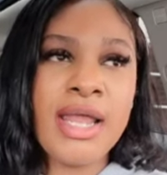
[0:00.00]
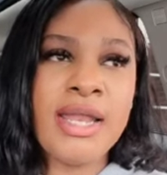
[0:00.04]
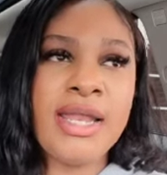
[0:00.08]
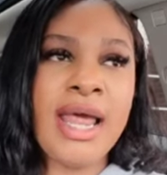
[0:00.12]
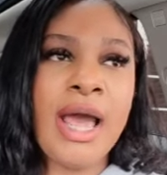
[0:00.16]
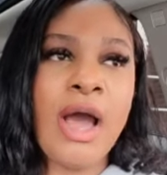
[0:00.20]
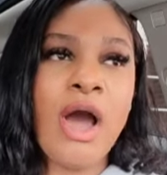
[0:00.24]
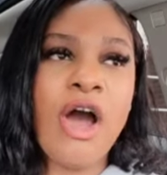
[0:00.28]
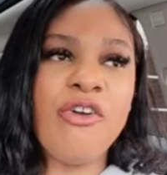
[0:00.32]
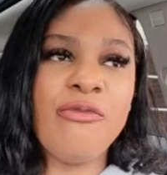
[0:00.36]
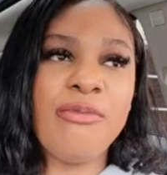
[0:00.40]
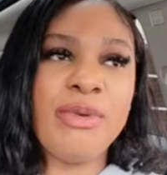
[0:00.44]

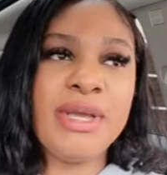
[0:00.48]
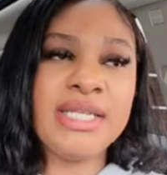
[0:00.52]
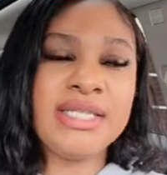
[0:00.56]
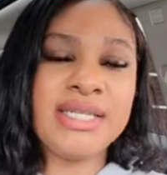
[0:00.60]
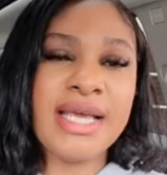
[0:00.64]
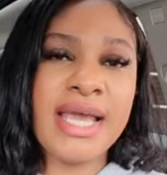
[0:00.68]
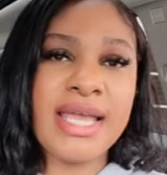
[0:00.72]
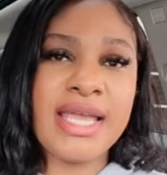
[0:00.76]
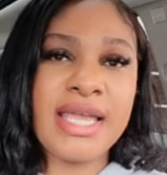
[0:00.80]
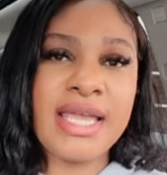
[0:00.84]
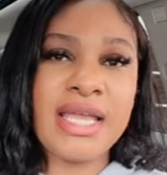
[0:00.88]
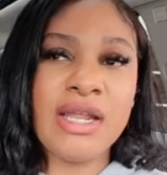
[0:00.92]
Now, I've been
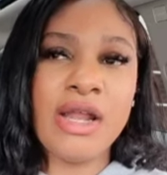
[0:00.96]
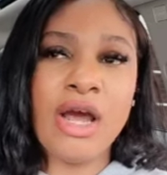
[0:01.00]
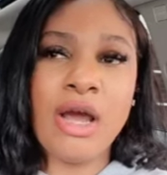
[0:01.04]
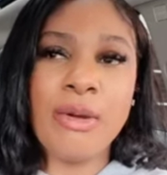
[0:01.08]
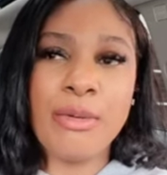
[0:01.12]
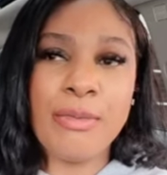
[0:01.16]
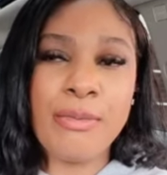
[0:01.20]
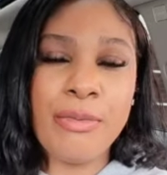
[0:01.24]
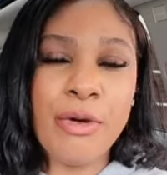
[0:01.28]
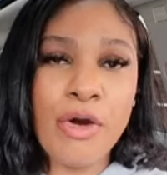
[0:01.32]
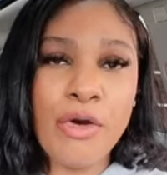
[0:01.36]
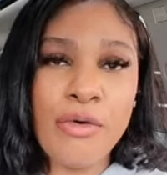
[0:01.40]
taking
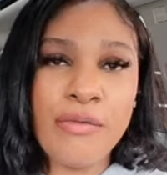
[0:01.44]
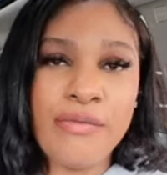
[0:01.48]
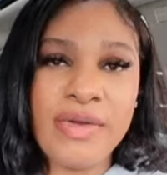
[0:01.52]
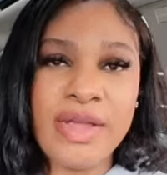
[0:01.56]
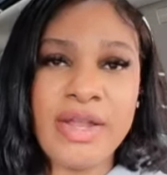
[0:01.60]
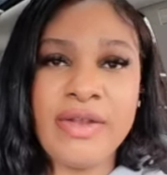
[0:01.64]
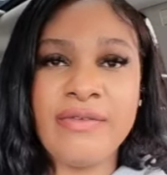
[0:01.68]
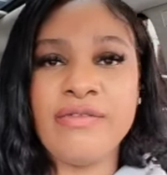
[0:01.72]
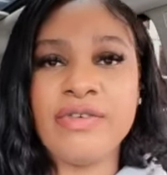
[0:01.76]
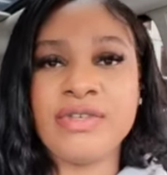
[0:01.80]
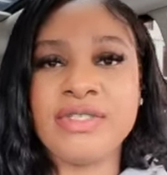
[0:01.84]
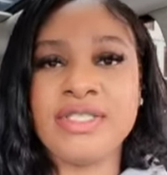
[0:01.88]

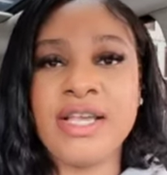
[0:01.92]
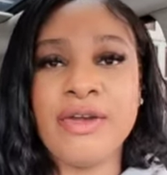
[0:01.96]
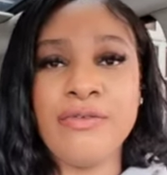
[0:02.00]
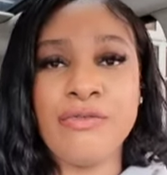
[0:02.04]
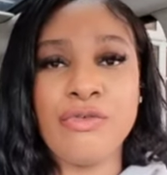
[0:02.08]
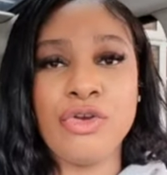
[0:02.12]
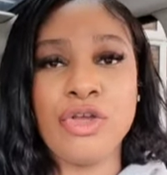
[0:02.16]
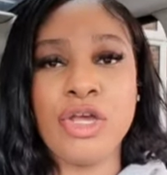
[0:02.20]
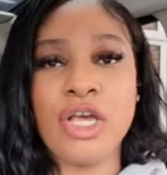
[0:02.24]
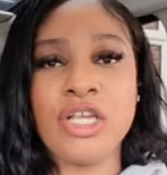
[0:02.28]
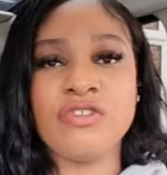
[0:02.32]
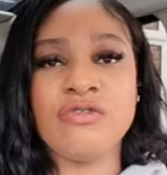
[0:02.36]
ibuprofen for
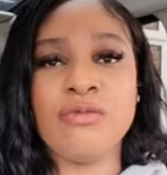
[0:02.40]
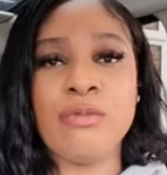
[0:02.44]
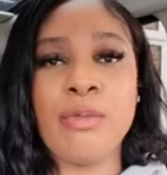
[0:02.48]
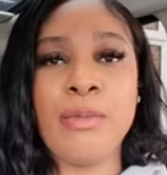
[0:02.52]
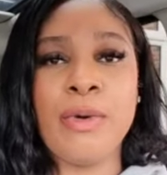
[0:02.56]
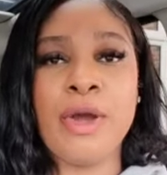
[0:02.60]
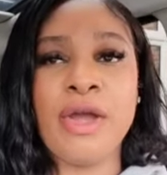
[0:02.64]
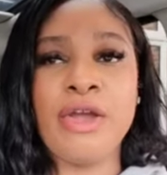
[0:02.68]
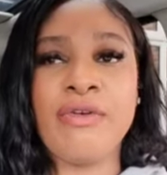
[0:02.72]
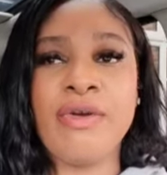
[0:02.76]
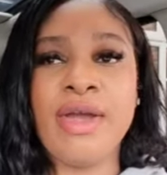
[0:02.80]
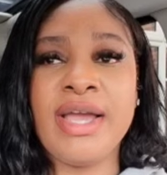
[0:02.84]
several years for
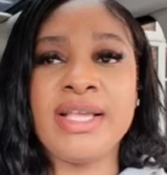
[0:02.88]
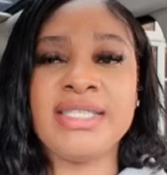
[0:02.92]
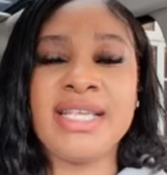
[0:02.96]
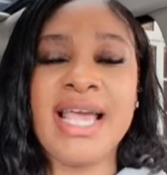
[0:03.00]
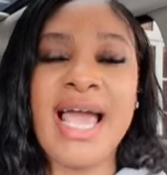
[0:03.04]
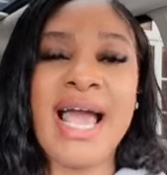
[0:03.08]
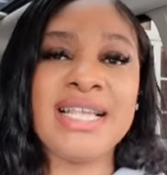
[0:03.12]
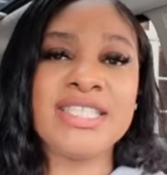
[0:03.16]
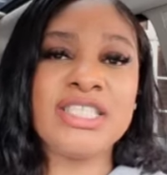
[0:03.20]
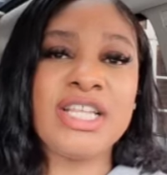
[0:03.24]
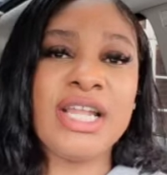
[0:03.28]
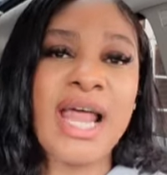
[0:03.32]
migraines.
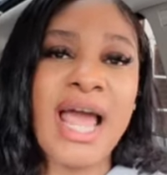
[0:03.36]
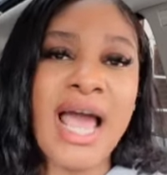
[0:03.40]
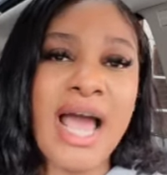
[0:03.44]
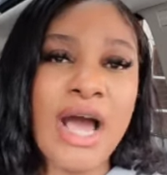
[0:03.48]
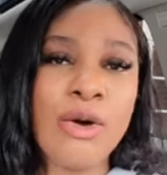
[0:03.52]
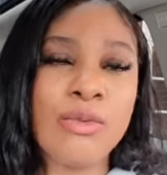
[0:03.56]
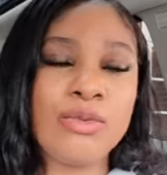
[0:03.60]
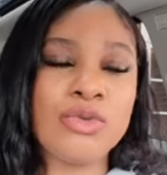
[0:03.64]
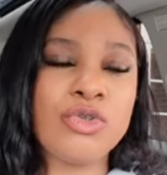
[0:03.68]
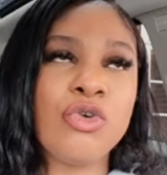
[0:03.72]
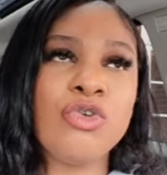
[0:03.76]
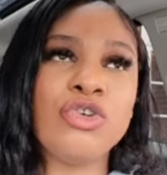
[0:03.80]
It hasn't
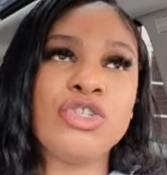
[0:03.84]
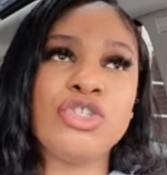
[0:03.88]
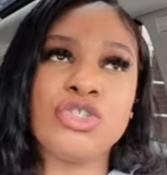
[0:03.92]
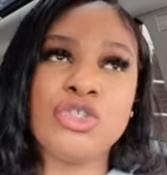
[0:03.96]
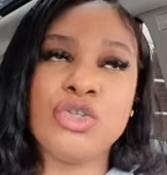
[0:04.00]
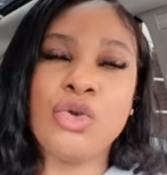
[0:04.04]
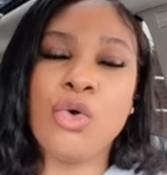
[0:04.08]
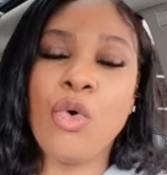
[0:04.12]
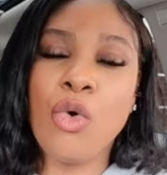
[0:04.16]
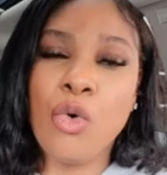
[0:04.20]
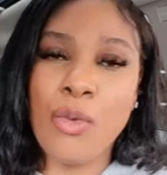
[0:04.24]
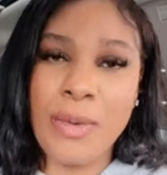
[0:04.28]
helped, or it
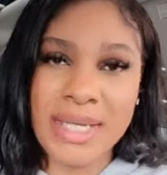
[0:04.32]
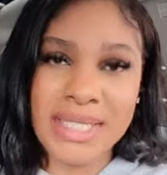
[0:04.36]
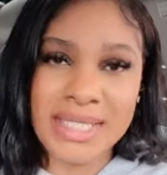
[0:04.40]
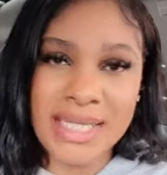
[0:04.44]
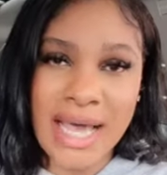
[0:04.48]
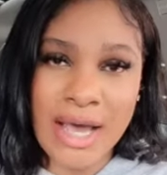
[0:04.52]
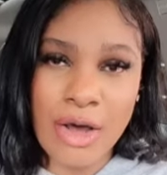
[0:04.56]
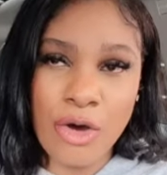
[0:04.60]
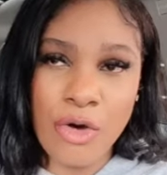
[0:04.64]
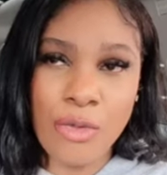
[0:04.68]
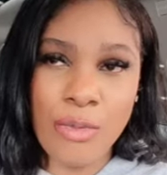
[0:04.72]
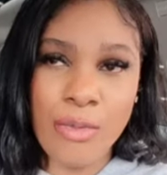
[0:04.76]
doesn't always
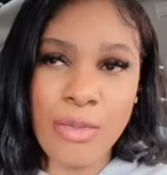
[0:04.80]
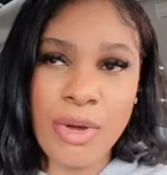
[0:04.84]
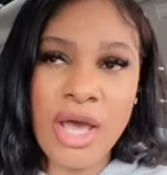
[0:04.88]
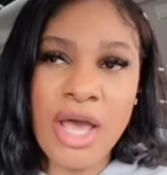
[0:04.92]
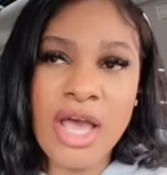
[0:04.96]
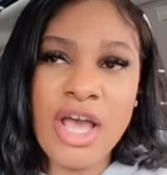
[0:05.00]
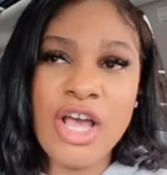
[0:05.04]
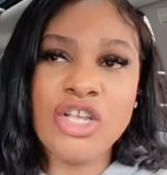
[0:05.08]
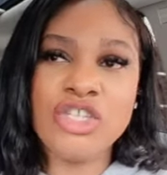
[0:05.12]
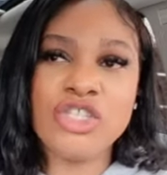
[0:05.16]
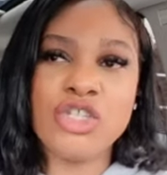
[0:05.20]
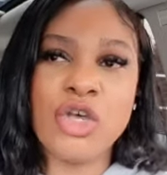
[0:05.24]
help.
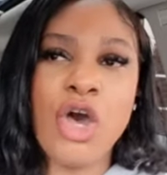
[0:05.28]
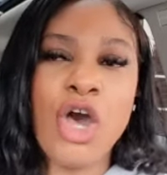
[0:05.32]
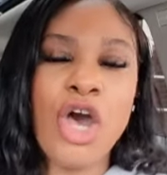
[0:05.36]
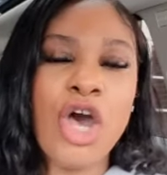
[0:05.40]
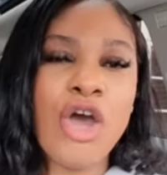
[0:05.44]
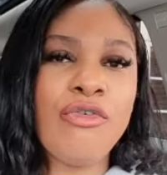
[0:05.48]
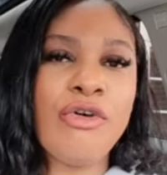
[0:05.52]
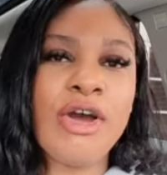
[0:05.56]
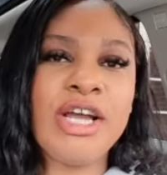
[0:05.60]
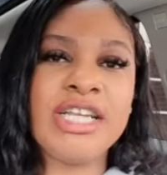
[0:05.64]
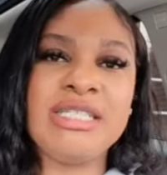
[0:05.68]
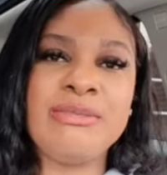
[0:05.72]
So
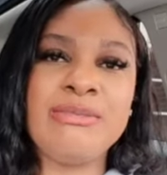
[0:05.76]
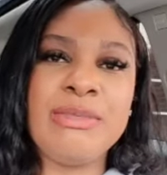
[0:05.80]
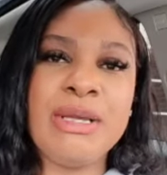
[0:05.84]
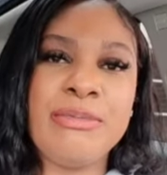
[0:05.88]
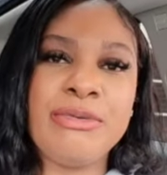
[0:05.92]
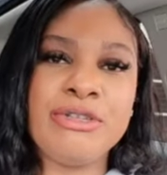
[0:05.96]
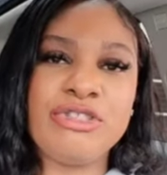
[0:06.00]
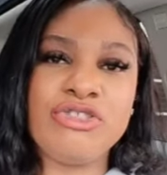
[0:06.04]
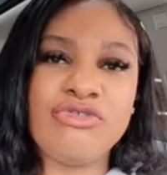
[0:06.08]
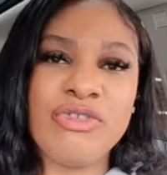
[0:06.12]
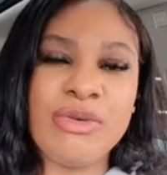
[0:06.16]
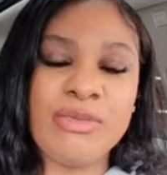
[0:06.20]
her writing me a
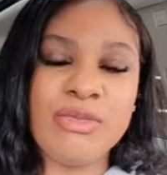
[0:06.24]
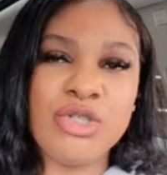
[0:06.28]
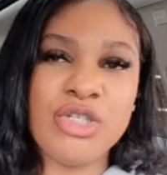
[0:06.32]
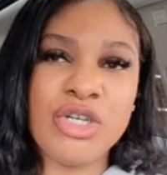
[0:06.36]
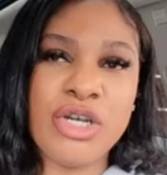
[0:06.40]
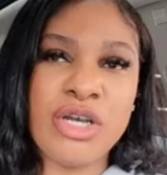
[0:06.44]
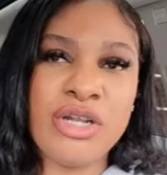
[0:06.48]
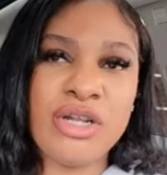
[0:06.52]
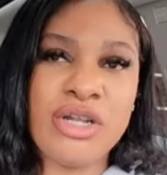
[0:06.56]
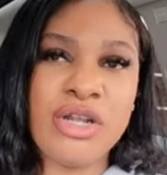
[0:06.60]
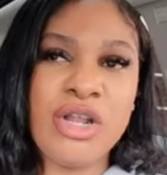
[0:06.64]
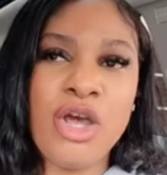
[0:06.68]

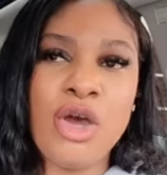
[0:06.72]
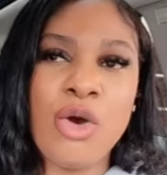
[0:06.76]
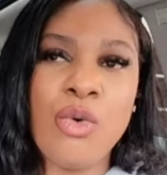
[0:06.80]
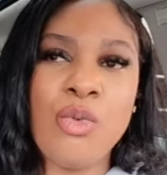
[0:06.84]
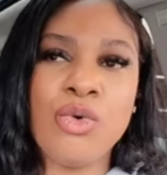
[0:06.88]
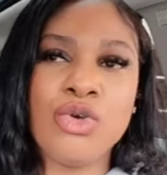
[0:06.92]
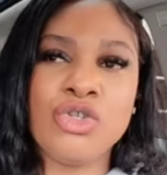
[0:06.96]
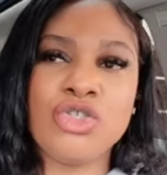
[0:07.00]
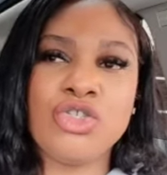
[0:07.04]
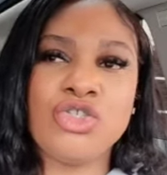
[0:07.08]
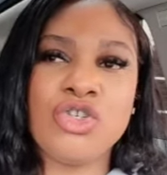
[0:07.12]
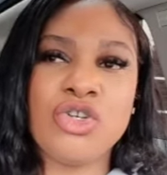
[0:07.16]
prescription
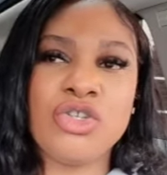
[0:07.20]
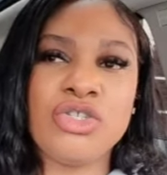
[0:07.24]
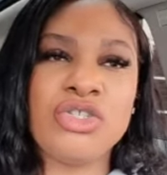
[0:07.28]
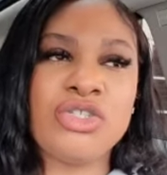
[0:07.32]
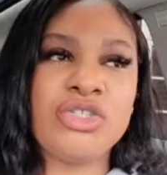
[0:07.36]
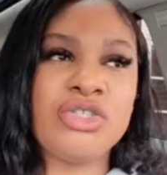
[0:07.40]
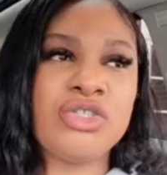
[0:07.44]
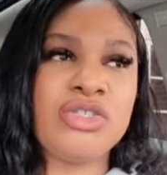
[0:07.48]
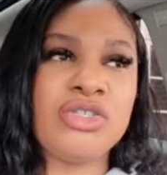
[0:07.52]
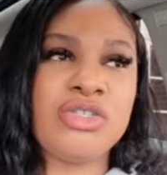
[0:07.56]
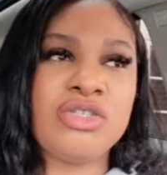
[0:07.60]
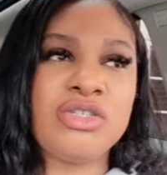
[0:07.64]
was
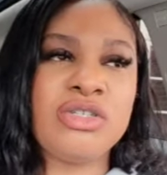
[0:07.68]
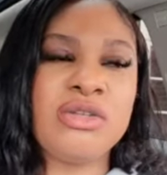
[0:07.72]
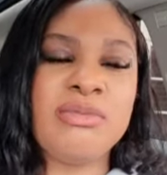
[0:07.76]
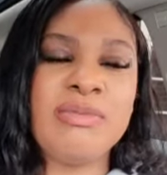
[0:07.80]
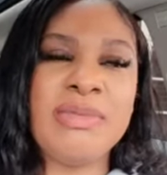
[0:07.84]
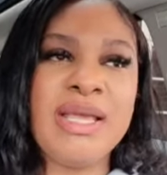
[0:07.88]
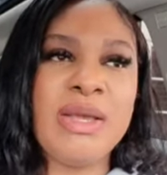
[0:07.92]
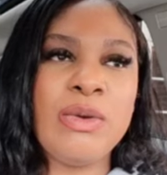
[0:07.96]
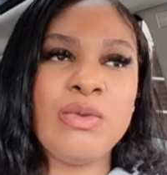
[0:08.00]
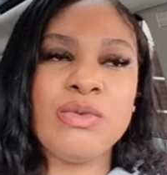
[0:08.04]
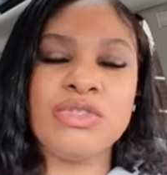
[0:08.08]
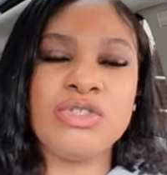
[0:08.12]
just to
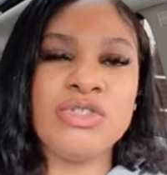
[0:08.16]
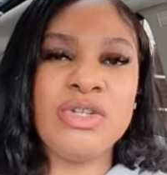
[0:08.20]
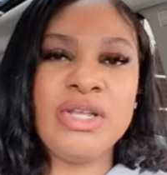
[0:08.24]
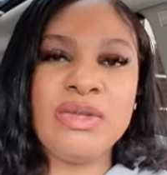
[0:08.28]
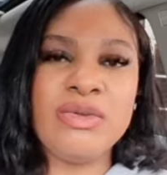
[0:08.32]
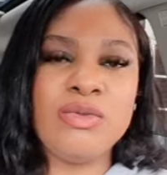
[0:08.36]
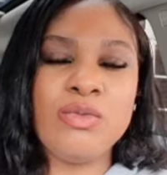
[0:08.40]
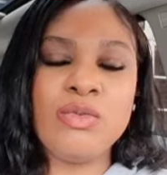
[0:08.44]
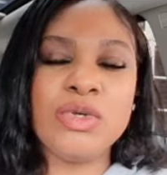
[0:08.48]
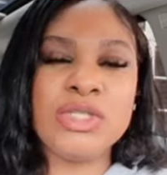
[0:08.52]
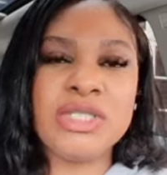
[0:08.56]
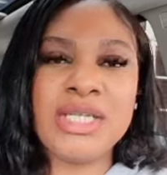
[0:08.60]
me it was
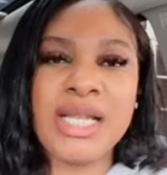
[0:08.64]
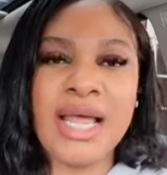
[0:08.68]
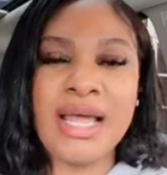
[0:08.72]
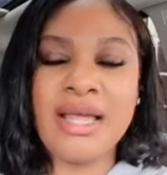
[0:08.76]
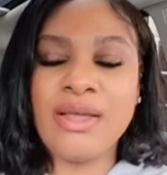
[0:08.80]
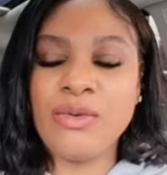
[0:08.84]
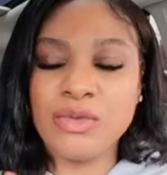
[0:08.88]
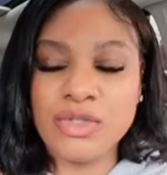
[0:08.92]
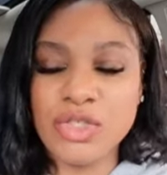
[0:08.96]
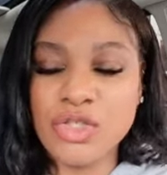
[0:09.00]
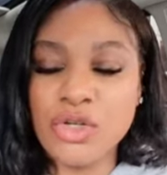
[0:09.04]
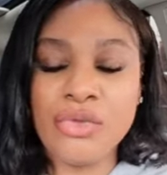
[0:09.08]
it wasn't
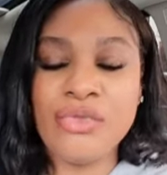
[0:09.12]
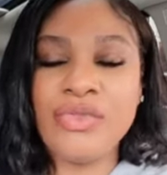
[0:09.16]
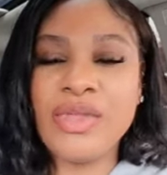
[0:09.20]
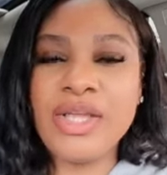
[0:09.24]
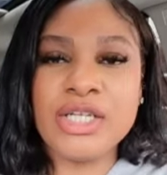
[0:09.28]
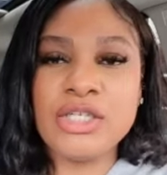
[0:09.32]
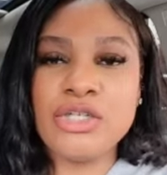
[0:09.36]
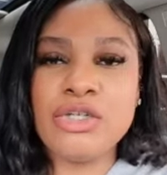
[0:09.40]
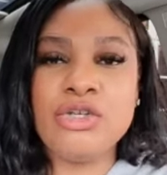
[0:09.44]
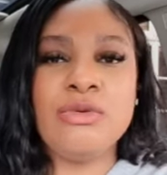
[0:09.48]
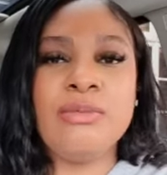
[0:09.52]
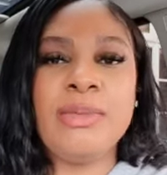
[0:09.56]
it was
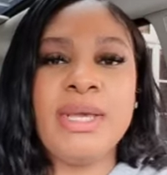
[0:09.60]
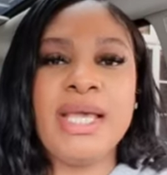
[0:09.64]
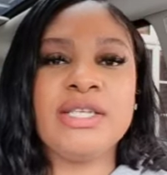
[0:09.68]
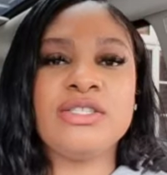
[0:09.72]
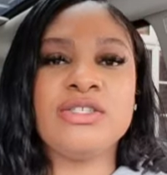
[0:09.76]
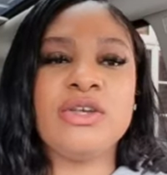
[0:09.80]
nothing to me.